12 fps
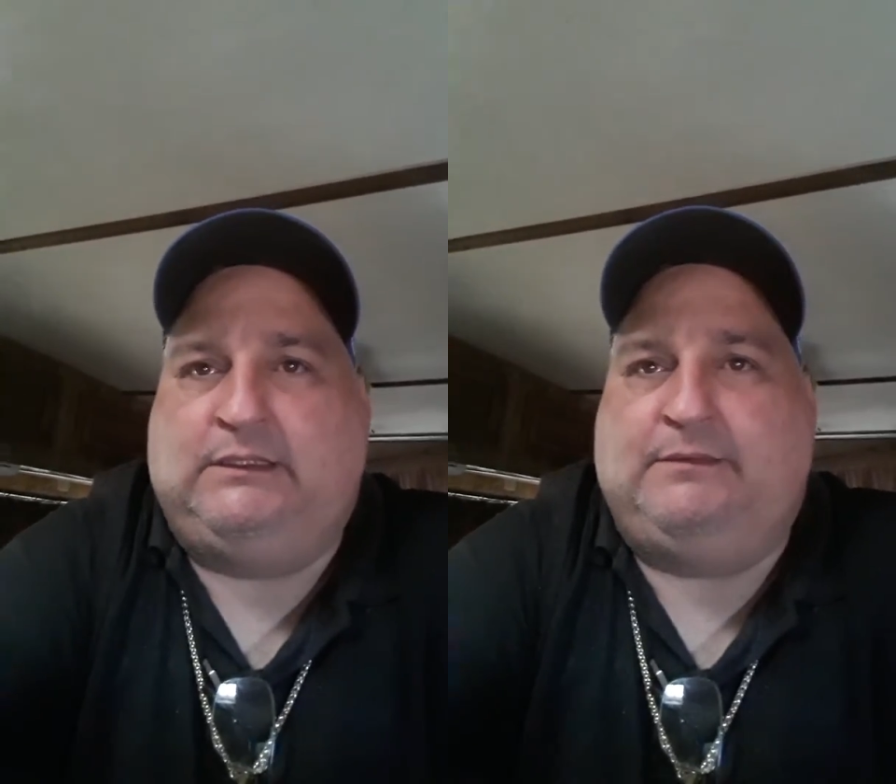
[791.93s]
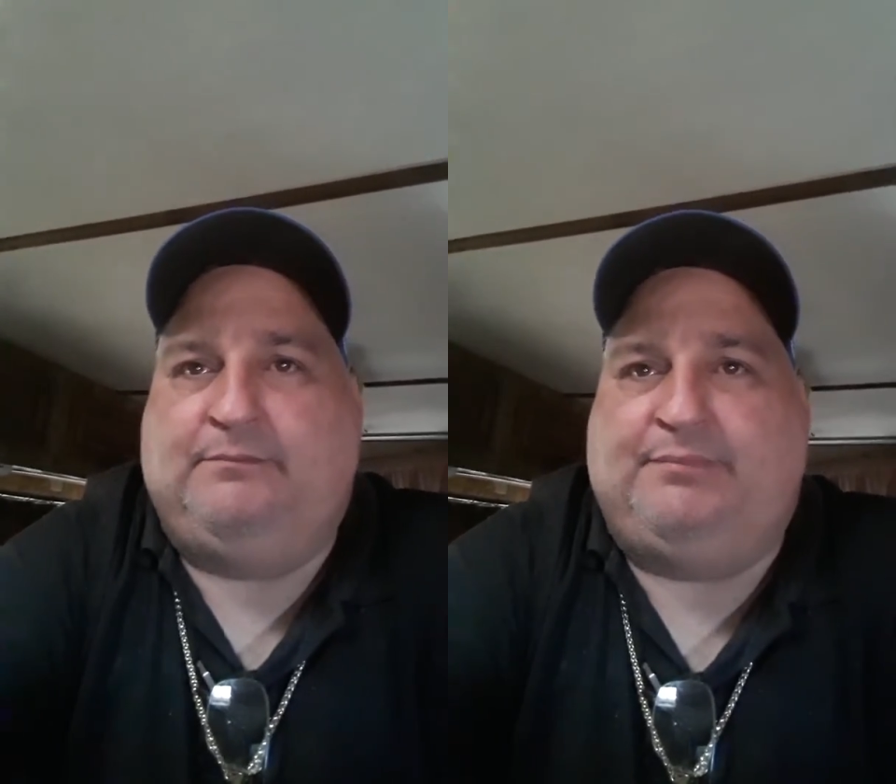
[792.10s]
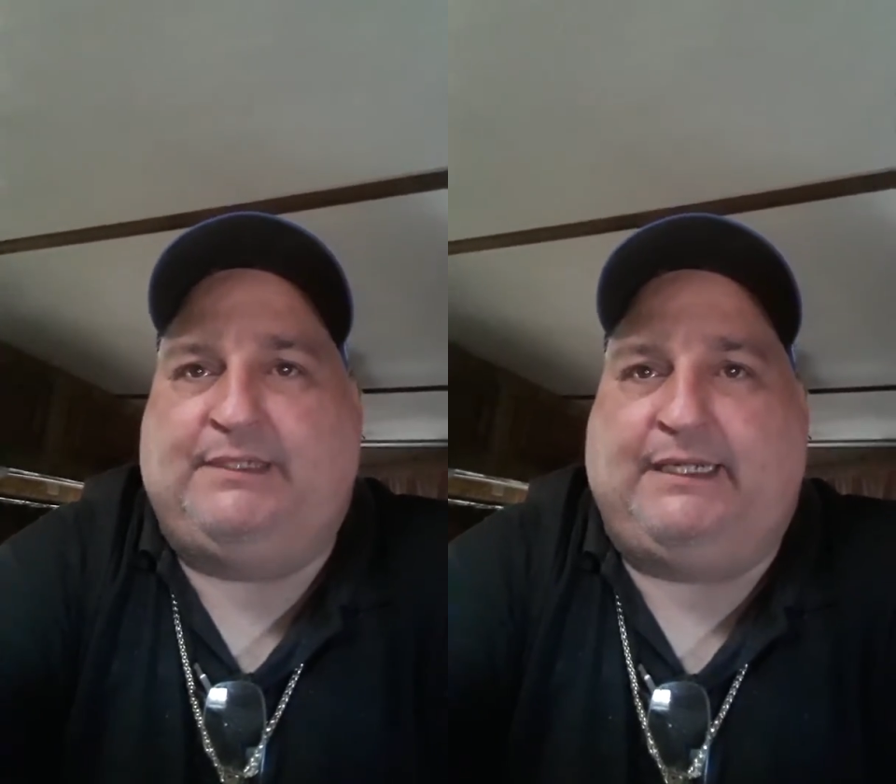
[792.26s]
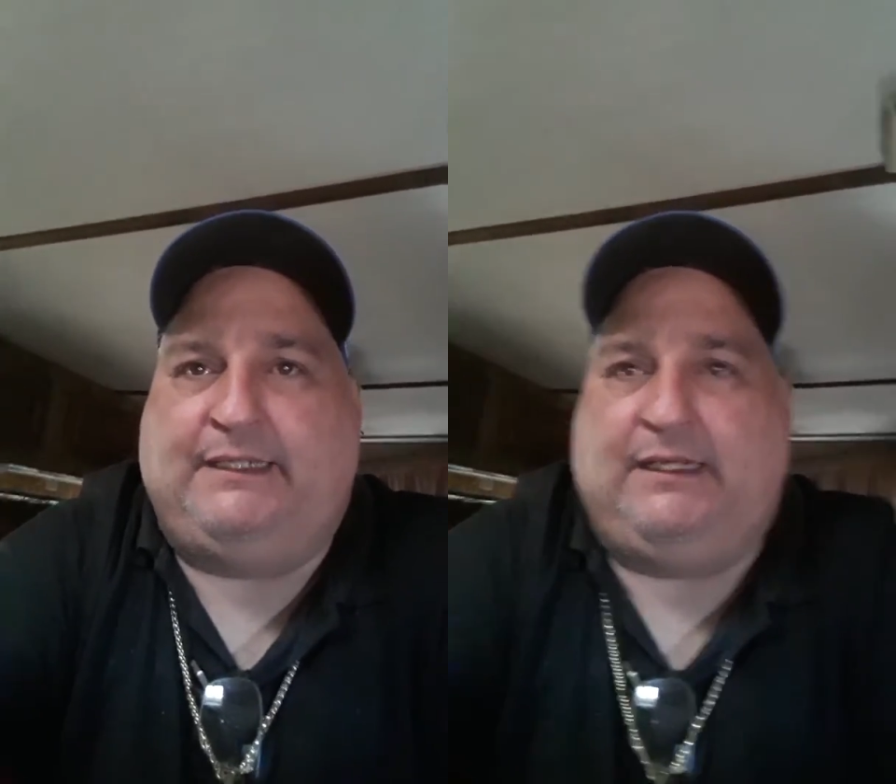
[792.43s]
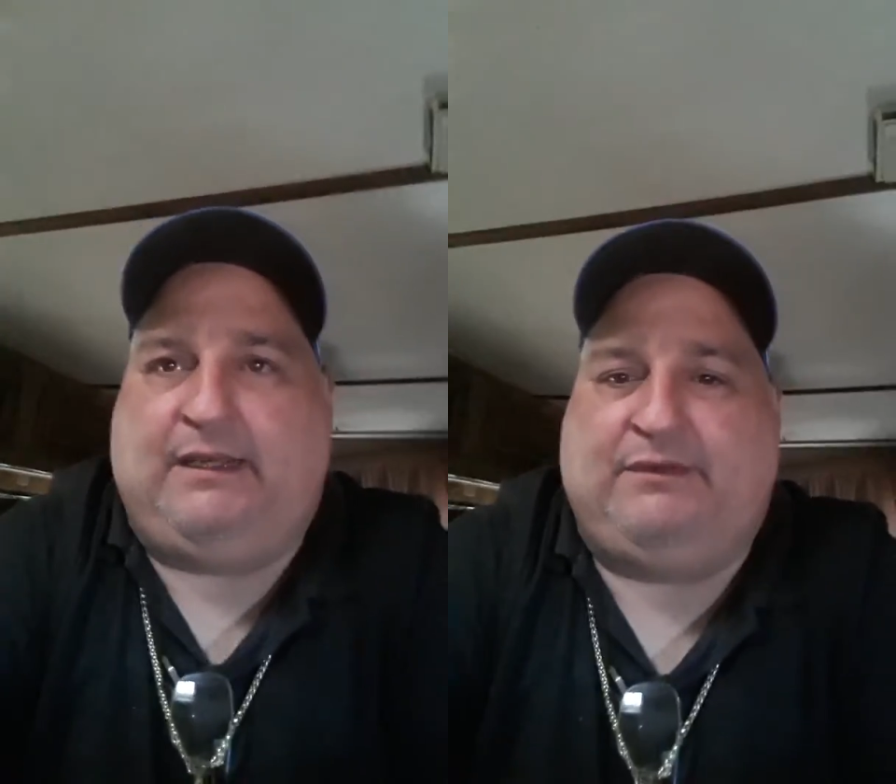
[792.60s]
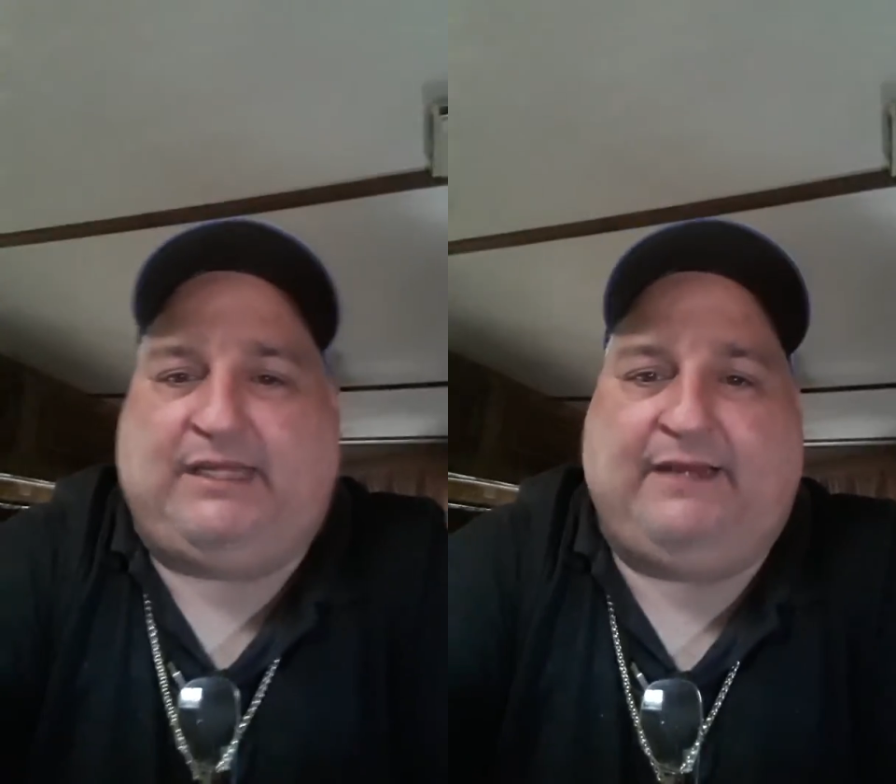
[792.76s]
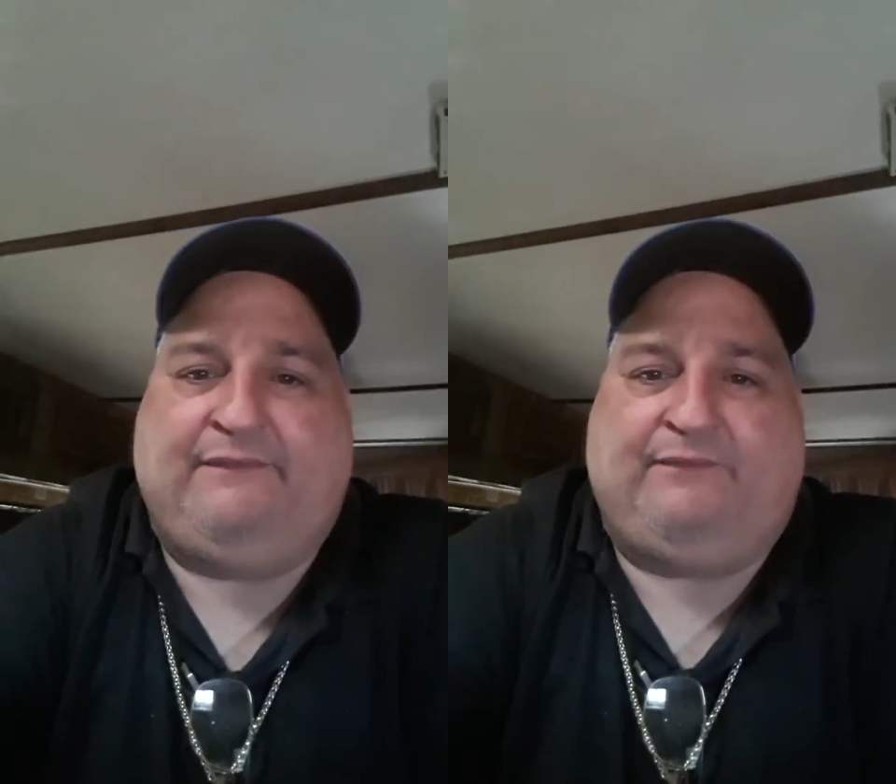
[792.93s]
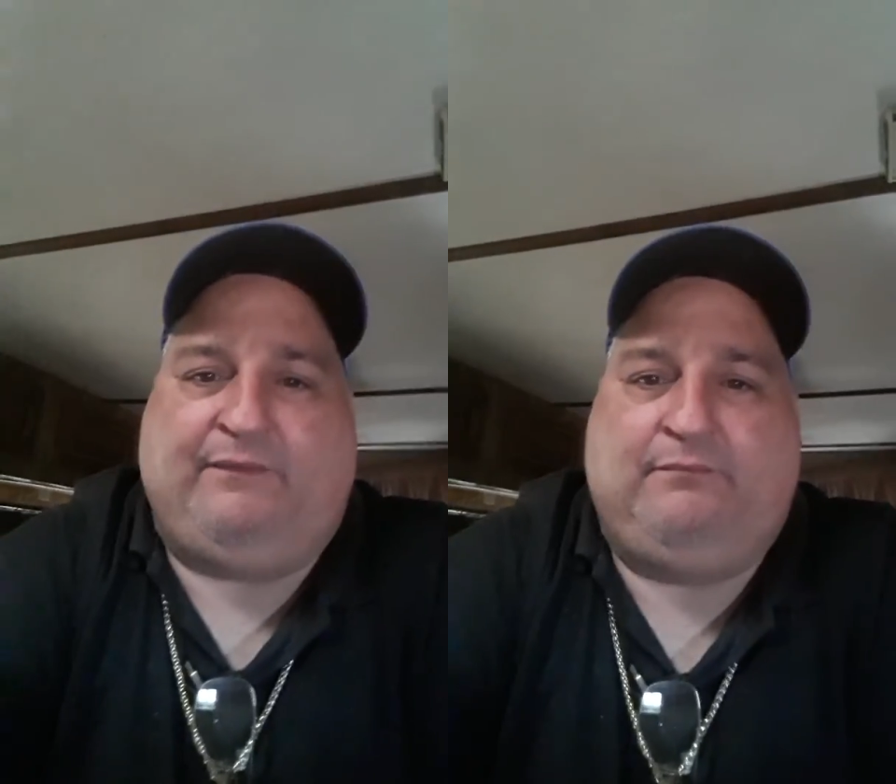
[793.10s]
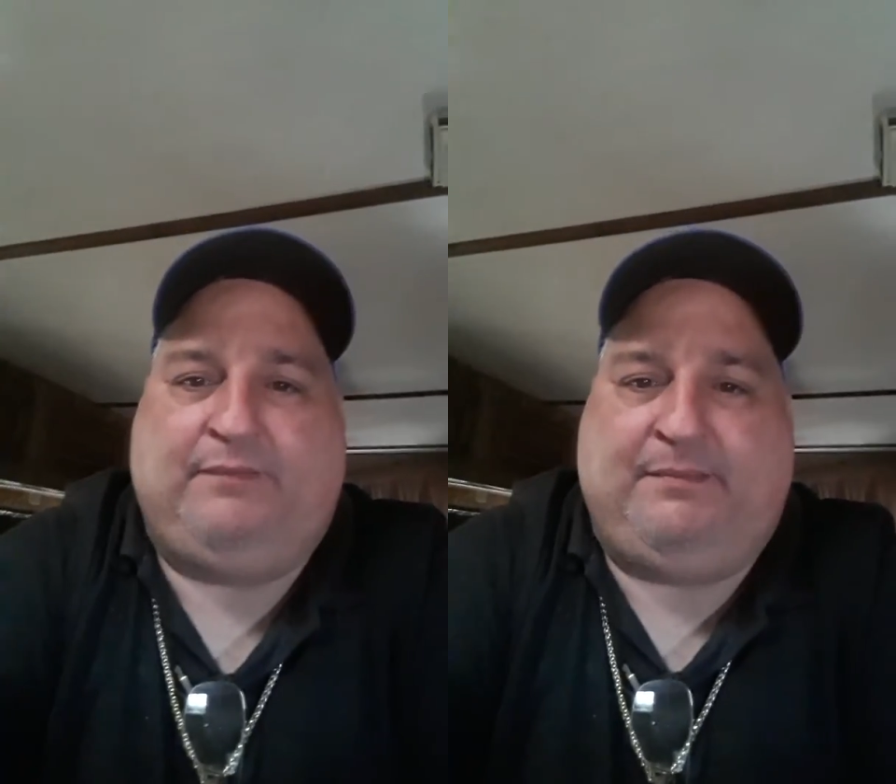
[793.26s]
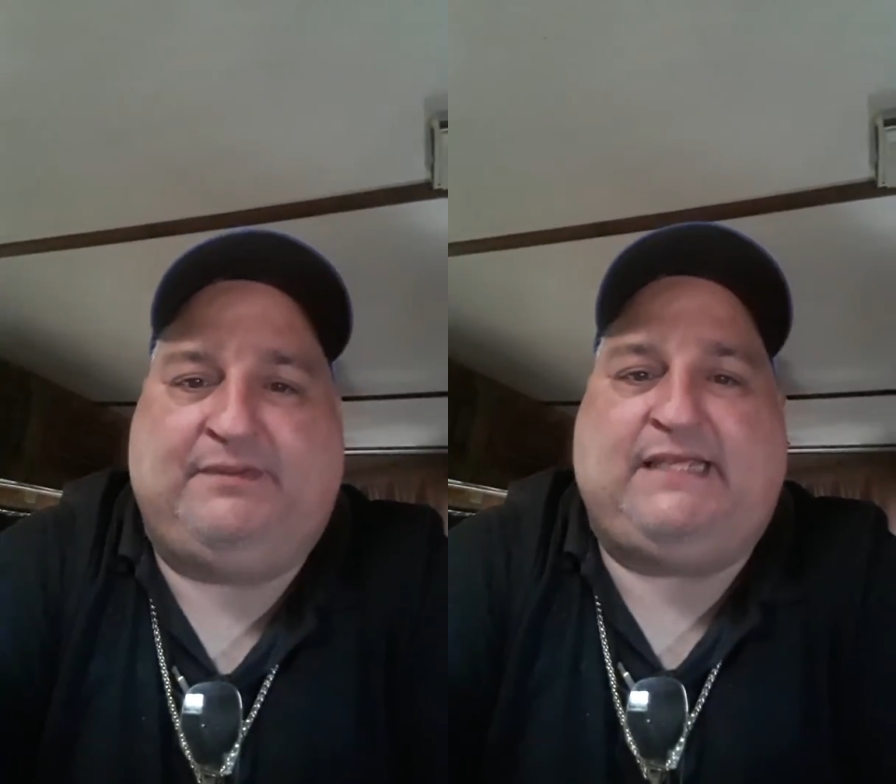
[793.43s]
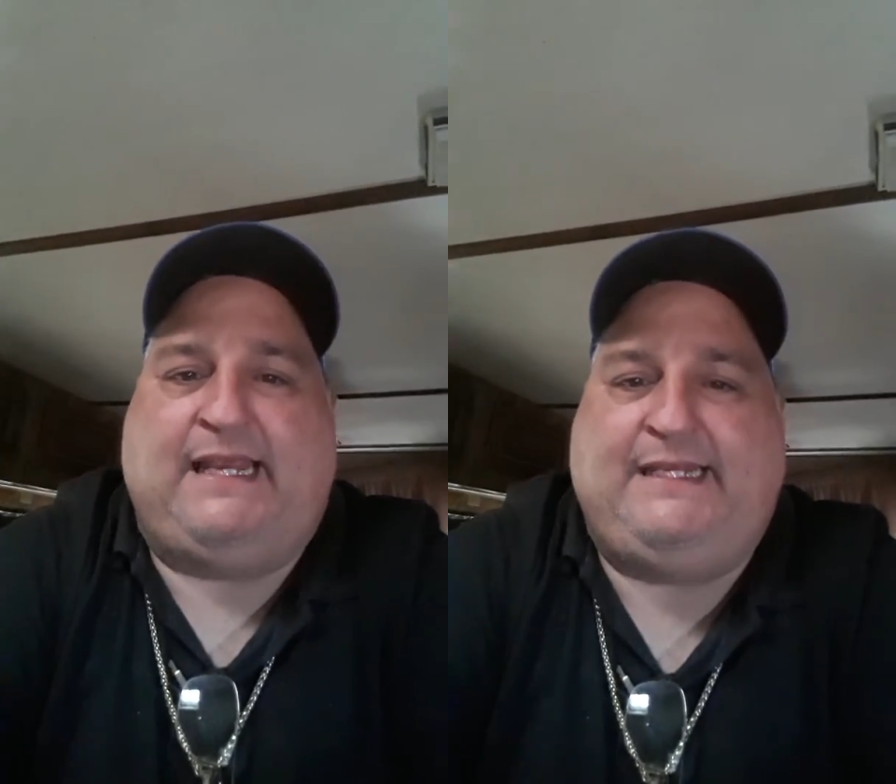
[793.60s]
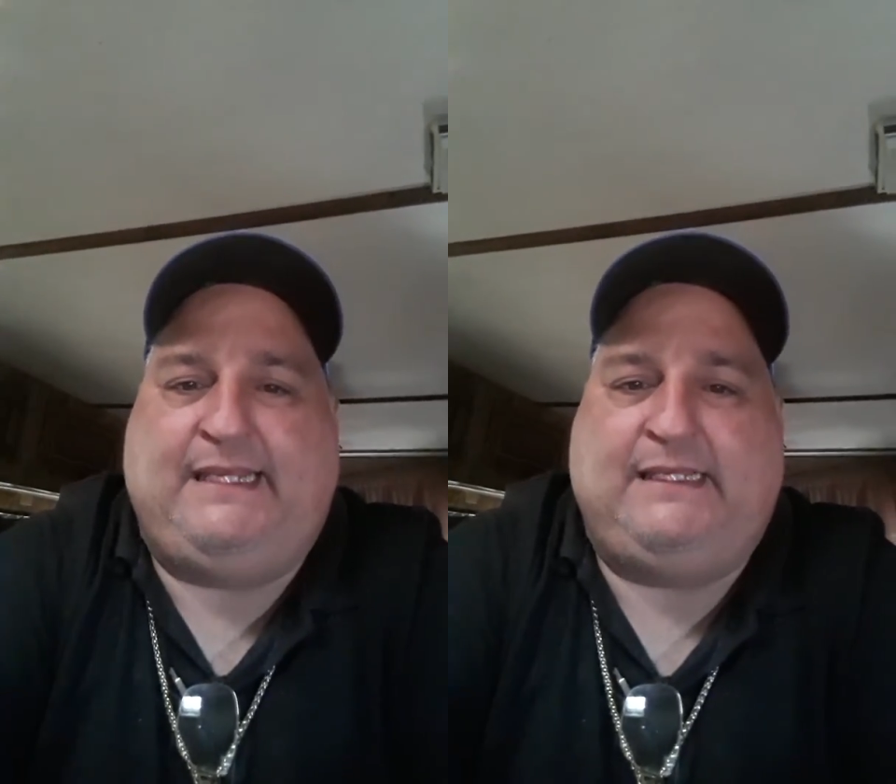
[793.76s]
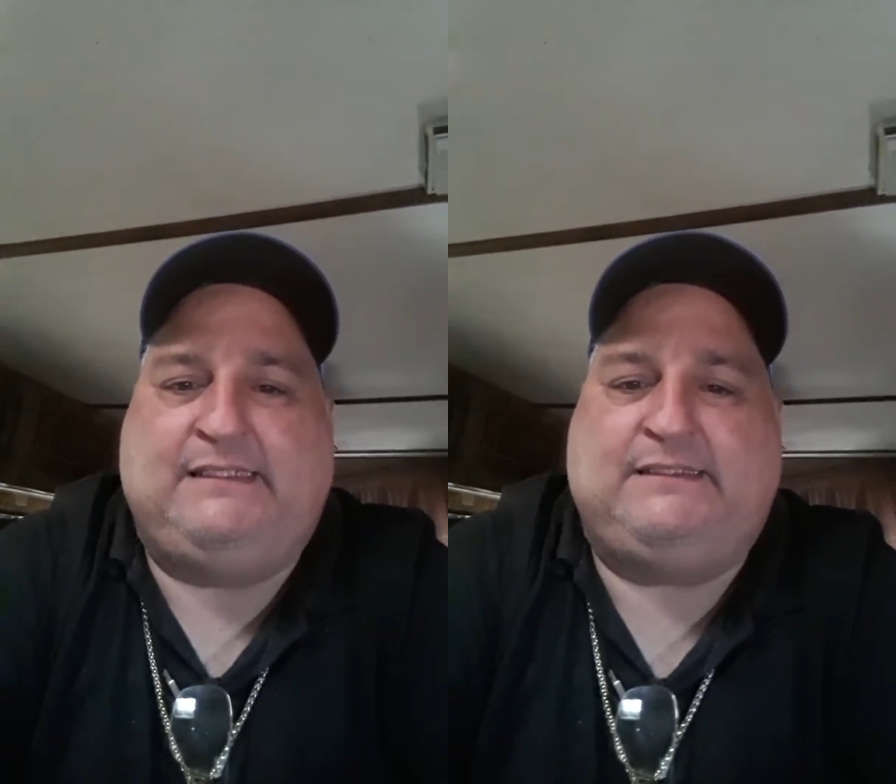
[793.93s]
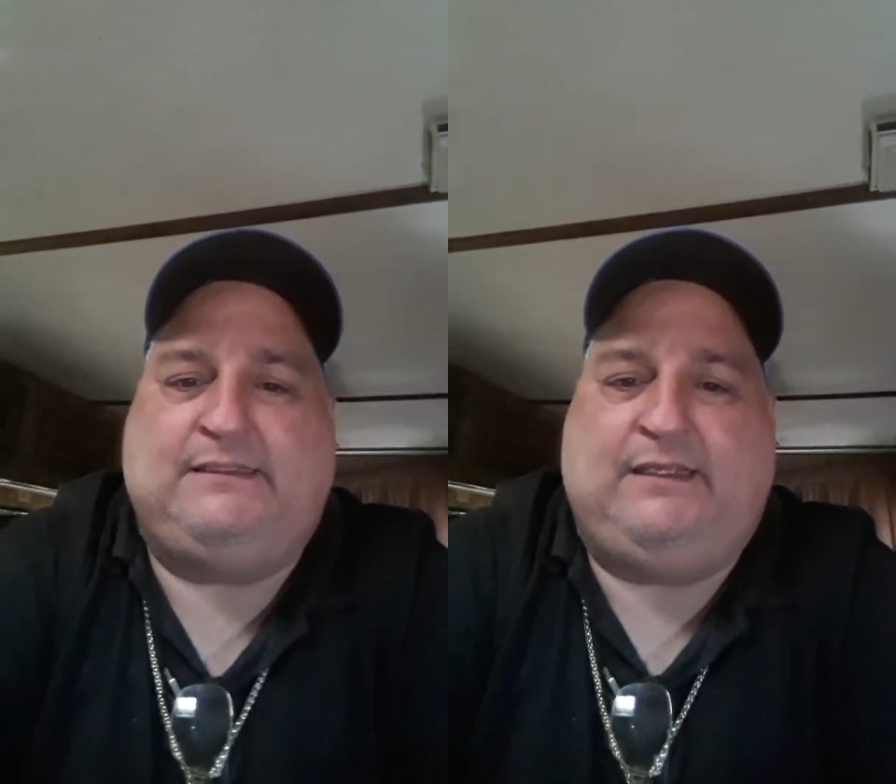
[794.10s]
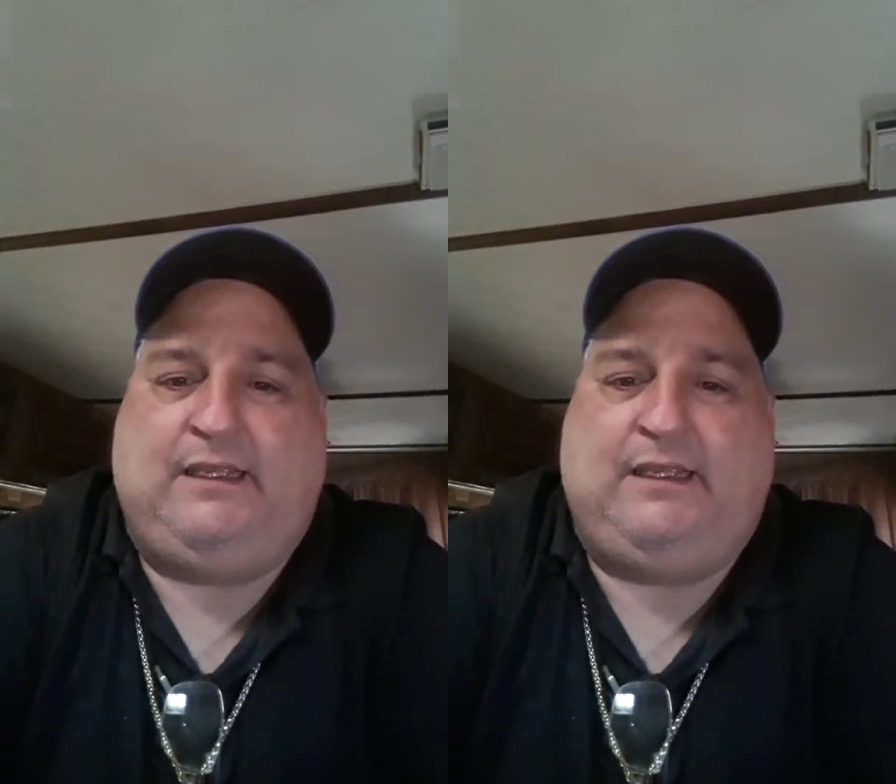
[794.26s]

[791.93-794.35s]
but I would like people's ideas.